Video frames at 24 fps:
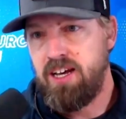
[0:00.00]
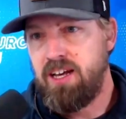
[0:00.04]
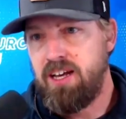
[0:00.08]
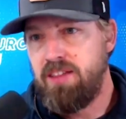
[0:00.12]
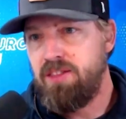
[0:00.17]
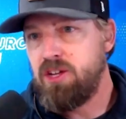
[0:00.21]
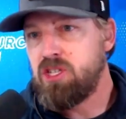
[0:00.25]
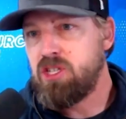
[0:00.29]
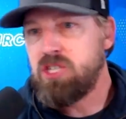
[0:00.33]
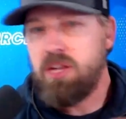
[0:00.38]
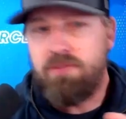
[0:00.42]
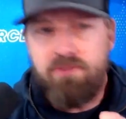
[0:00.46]

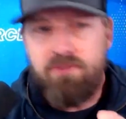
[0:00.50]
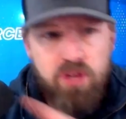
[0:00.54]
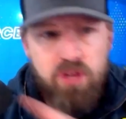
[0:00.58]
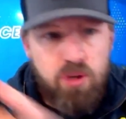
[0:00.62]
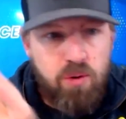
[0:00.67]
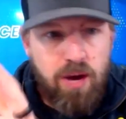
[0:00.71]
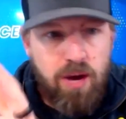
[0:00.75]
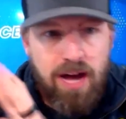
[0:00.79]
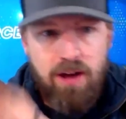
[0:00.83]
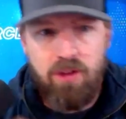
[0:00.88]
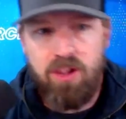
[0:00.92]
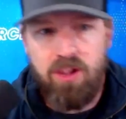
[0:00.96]
There's a few
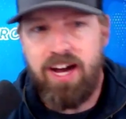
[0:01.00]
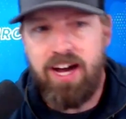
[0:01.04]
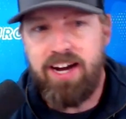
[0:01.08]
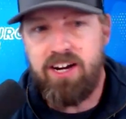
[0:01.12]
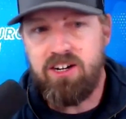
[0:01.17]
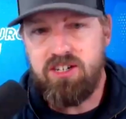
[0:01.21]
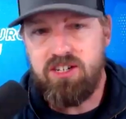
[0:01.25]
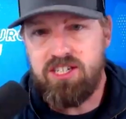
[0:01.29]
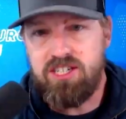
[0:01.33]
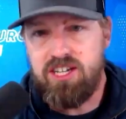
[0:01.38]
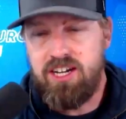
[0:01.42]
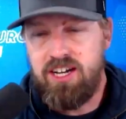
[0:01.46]

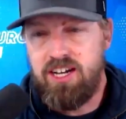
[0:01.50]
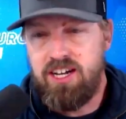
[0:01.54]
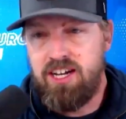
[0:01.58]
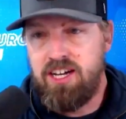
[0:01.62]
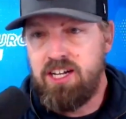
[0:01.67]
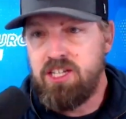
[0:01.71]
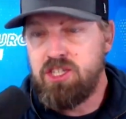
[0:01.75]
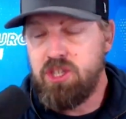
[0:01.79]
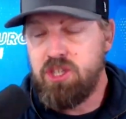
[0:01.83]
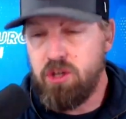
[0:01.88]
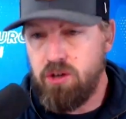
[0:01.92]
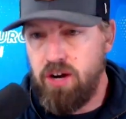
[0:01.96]
outliers.
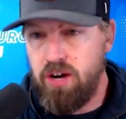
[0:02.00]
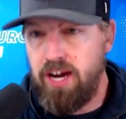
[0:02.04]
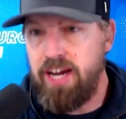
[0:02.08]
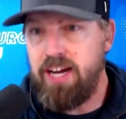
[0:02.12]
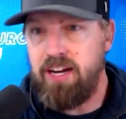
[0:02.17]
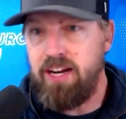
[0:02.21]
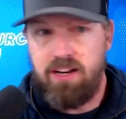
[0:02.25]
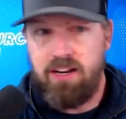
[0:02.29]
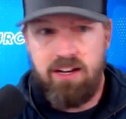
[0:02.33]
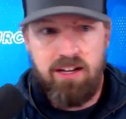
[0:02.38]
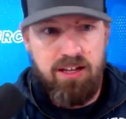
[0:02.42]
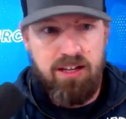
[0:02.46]
So great.
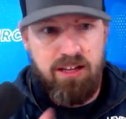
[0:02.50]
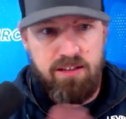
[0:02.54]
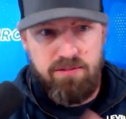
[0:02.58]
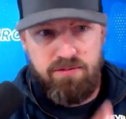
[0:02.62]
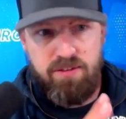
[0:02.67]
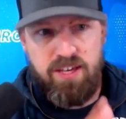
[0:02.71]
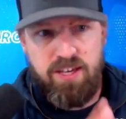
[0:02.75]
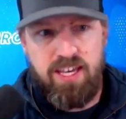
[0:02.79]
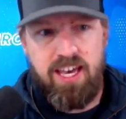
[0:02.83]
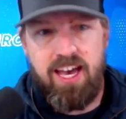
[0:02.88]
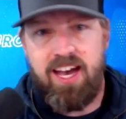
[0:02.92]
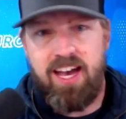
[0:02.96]

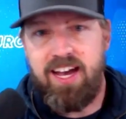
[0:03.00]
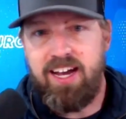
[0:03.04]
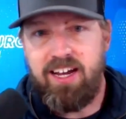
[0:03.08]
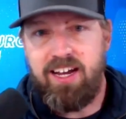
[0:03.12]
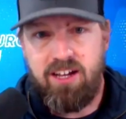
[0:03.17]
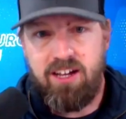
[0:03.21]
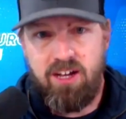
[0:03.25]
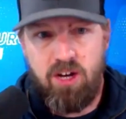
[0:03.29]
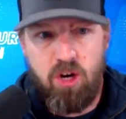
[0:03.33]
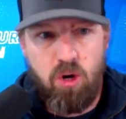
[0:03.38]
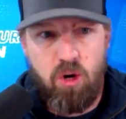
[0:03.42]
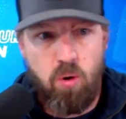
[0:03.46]
VA,
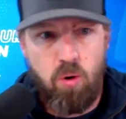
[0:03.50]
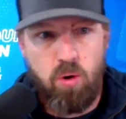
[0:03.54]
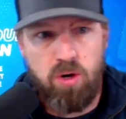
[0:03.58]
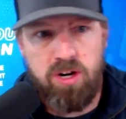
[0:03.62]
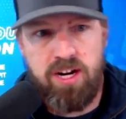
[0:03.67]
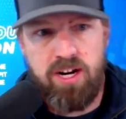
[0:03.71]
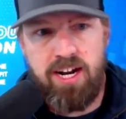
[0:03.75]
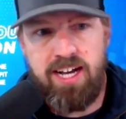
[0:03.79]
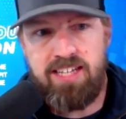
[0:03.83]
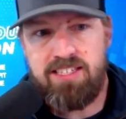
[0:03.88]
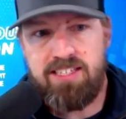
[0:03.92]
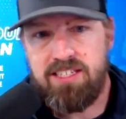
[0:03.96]

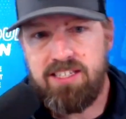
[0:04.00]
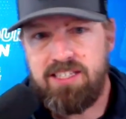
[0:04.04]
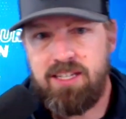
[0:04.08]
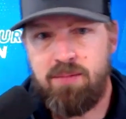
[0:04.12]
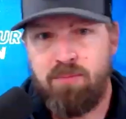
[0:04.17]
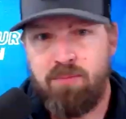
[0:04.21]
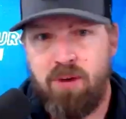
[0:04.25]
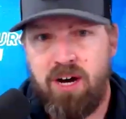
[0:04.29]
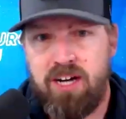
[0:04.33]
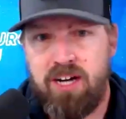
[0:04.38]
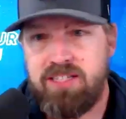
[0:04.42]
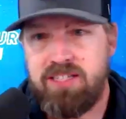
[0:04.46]
organize this
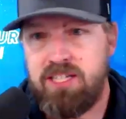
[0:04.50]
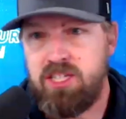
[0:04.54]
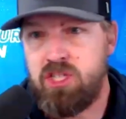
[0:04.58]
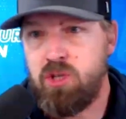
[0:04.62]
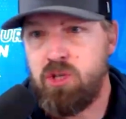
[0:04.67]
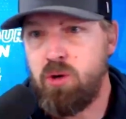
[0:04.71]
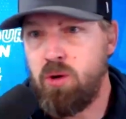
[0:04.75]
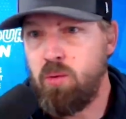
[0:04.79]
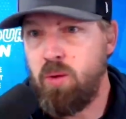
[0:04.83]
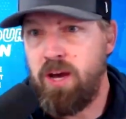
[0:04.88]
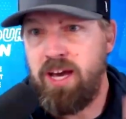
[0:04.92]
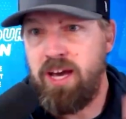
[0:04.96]
inbox
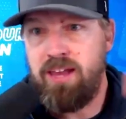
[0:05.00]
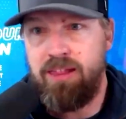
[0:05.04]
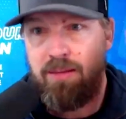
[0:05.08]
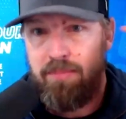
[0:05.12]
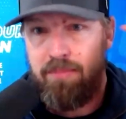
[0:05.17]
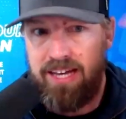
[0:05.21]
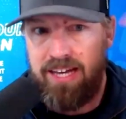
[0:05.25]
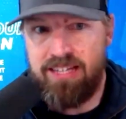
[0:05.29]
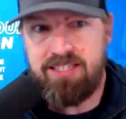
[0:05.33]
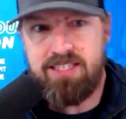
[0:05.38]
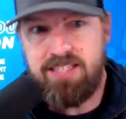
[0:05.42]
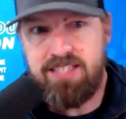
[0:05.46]
into a way that
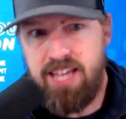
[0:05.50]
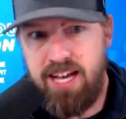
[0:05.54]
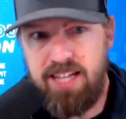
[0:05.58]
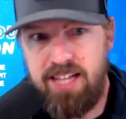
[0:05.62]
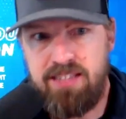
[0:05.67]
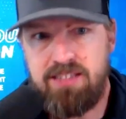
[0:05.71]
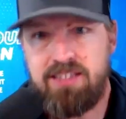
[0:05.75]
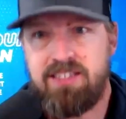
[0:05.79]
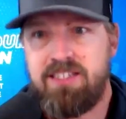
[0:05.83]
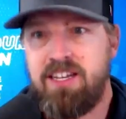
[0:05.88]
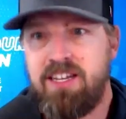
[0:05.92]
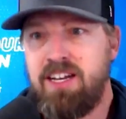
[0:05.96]
makes
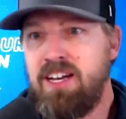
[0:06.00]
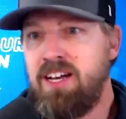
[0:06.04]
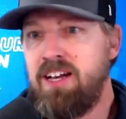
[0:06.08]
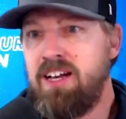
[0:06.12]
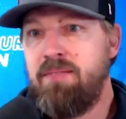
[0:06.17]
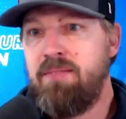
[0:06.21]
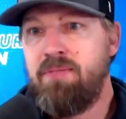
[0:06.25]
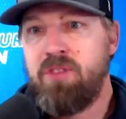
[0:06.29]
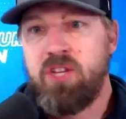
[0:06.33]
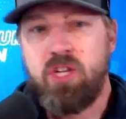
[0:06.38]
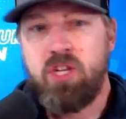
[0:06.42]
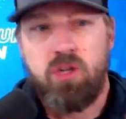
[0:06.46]
sense.
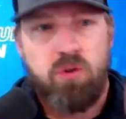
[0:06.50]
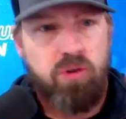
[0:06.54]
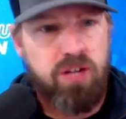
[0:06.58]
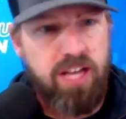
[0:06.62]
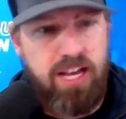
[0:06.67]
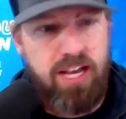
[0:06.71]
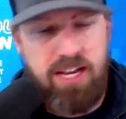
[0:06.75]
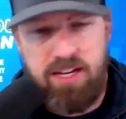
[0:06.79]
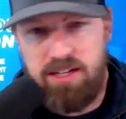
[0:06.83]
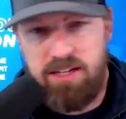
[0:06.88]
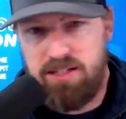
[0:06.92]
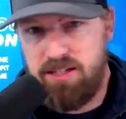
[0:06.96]

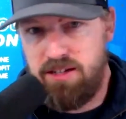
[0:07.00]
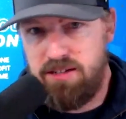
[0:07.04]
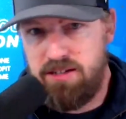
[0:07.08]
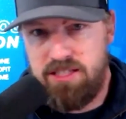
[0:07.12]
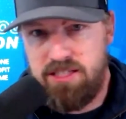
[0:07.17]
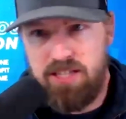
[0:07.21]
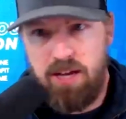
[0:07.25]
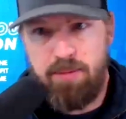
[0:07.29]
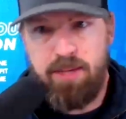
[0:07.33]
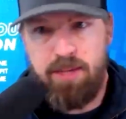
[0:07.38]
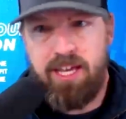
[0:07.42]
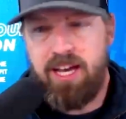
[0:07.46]
Create
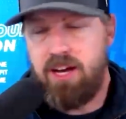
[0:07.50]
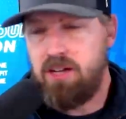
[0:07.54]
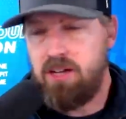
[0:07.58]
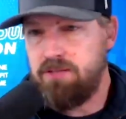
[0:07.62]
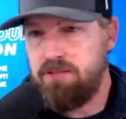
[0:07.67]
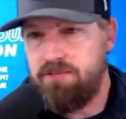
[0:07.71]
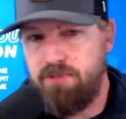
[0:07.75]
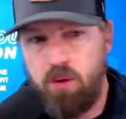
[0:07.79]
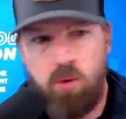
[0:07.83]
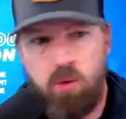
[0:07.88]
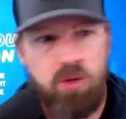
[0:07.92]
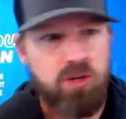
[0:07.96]
sub accounts,
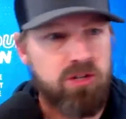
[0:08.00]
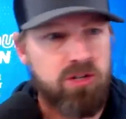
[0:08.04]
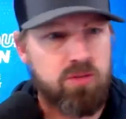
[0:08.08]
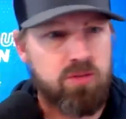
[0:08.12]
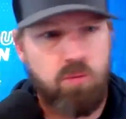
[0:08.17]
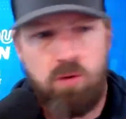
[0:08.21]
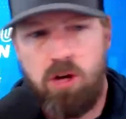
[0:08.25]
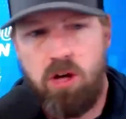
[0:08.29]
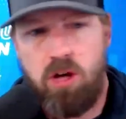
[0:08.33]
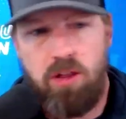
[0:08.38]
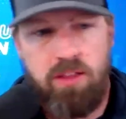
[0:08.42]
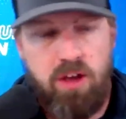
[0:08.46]
folders,
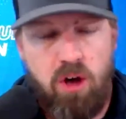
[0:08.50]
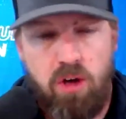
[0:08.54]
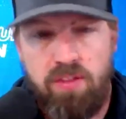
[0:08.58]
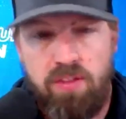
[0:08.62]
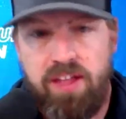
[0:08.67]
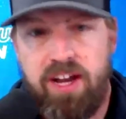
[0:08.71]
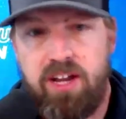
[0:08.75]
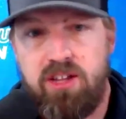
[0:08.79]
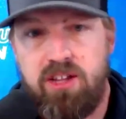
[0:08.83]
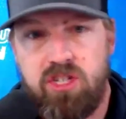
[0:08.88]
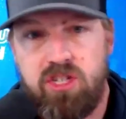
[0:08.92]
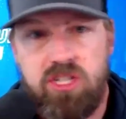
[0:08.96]
all
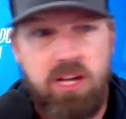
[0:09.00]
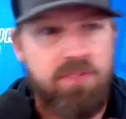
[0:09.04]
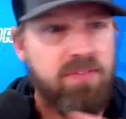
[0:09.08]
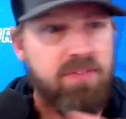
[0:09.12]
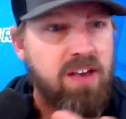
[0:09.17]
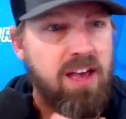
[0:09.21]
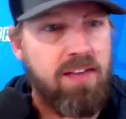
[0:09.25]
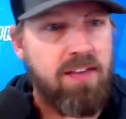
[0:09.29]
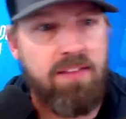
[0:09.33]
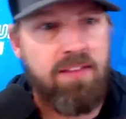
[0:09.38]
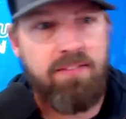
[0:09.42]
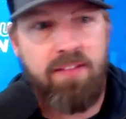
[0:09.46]
that other stuff.
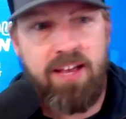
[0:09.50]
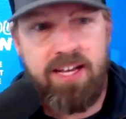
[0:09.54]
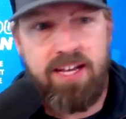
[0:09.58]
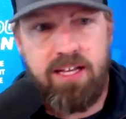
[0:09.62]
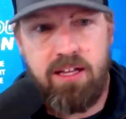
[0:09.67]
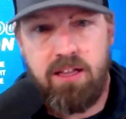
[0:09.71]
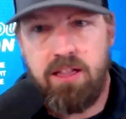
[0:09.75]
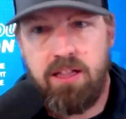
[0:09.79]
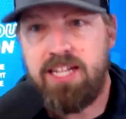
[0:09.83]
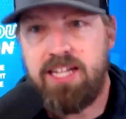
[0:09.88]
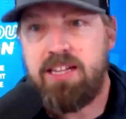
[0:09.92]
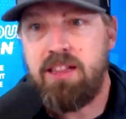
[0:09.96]
And then
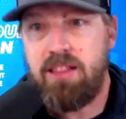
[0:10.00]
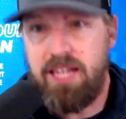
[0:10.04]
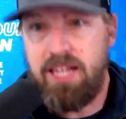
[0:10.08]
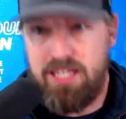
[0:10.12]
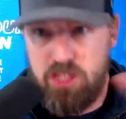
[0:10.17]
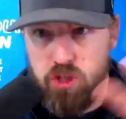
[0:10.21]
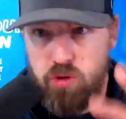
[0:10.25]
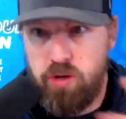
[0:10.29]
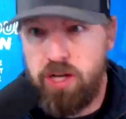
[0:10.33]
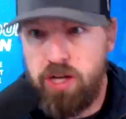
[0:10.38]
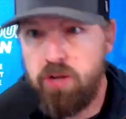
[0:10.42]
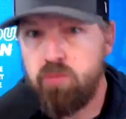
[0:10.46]

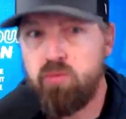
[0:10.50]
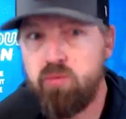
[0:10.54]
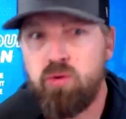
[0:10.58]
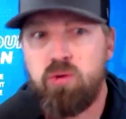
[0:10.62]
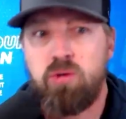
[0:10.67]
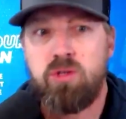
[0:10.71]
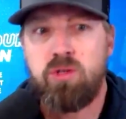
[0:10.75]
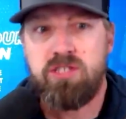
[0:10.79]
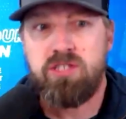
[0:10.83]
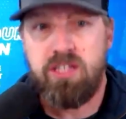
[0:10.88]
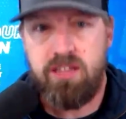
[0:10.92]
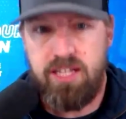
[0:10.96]
let's create
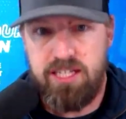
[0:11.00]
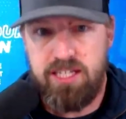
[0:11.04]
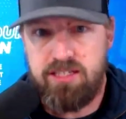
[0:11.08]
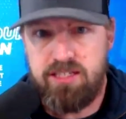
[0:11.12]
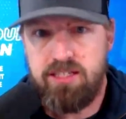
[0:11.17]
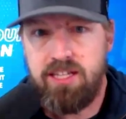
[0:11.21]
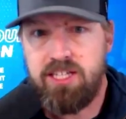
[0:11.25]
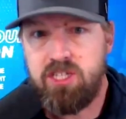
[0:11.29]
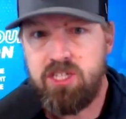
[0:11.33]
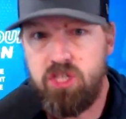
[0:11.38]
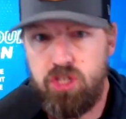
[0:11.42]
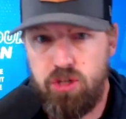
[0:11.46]
rules and
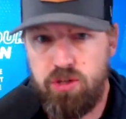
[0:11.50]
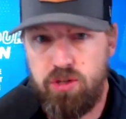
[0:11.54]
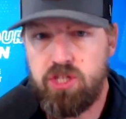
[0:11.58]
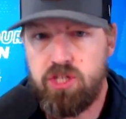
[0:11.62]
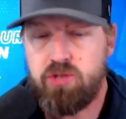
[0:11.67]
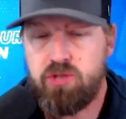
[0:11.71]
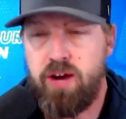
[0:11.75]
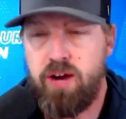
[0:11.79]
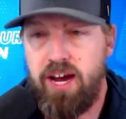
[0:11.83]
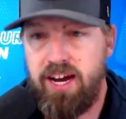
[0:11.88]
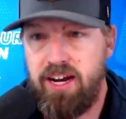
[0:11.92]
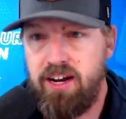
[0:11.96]
let's do
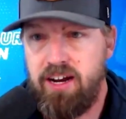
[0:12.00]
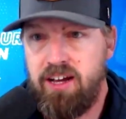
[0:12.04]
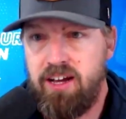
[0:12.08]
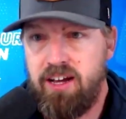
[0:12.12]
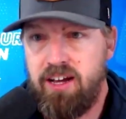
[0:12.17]
this right.